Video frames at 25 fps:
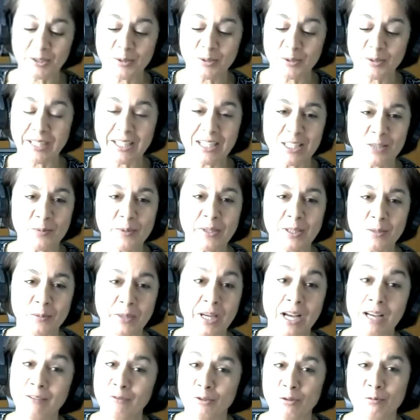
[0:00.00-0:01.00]
Right. I guess we
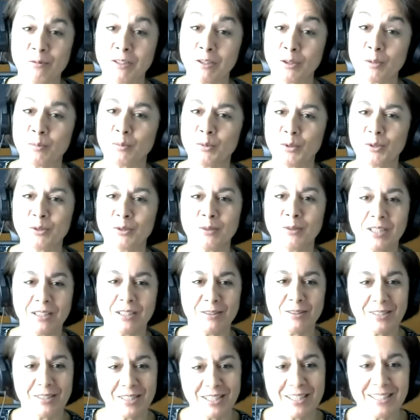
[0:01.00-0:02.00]
have to read the book to get
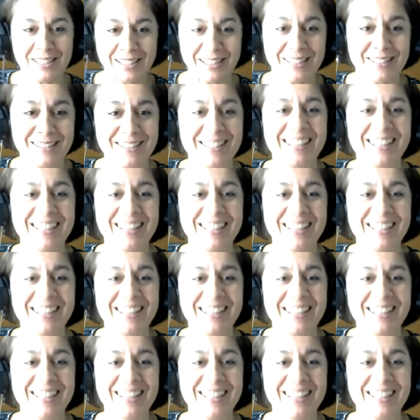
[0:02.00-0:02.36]
the details.